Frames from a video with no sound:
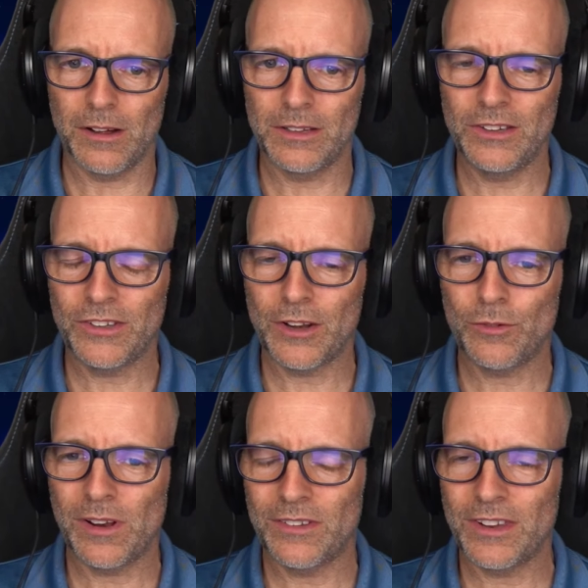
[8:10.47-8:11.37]

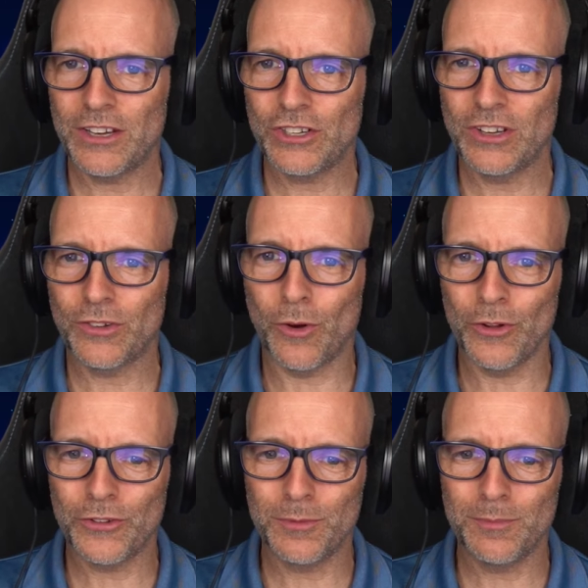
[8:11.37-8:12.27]
Decentralization is
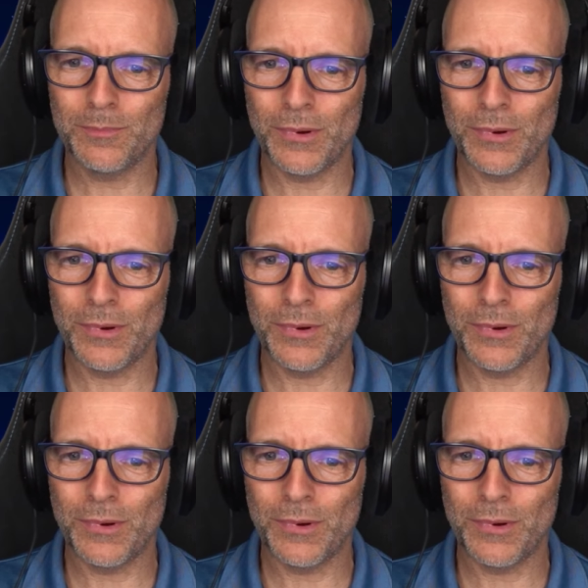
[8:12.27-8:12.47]
awesome,